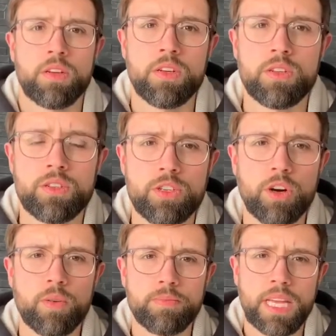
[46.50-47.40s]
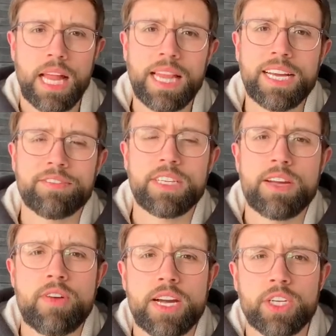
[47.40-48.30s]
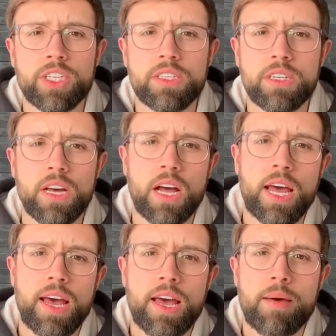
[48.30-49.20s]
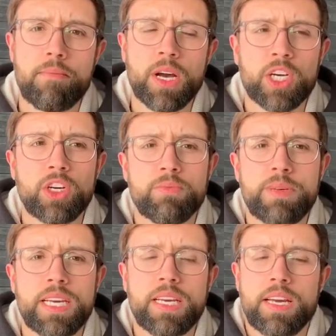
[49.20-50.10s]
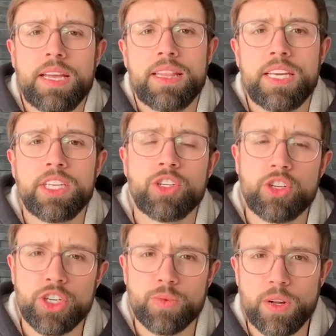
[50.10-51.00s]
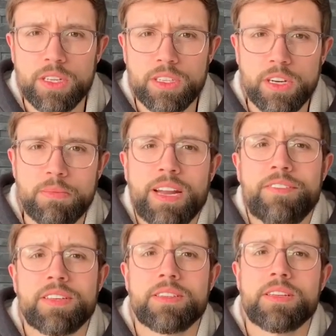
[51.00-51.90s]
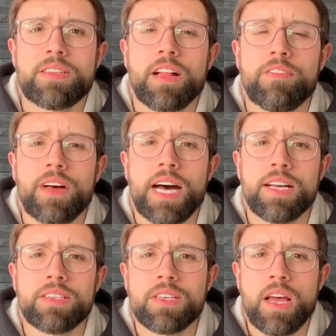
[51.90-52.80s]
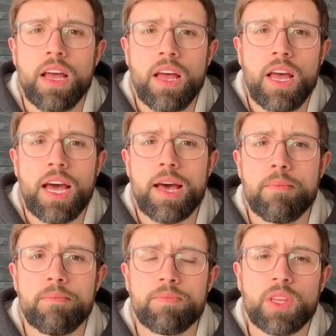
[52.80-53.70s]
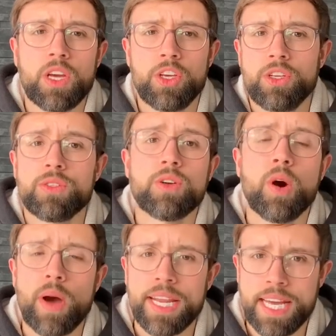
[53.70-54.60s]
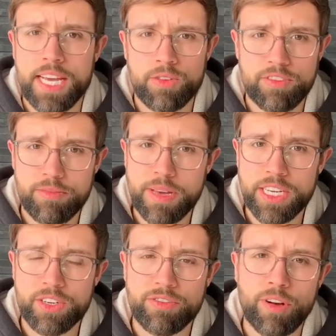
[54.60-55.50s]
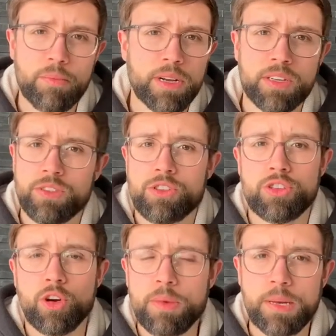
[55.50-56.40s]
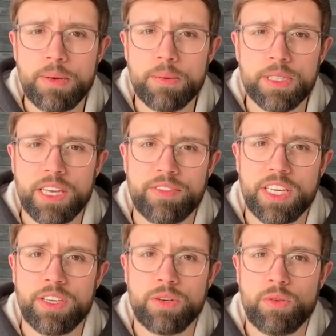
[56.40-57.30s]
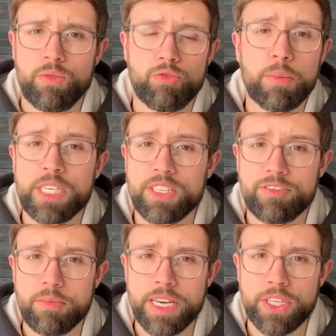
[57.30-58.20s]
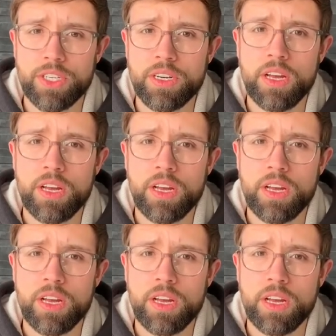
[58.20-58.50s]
So a lack of direction could be, in the nutrition world, could manifest itself as you don't know where to get your information from because there's so many people giving you rubbish information.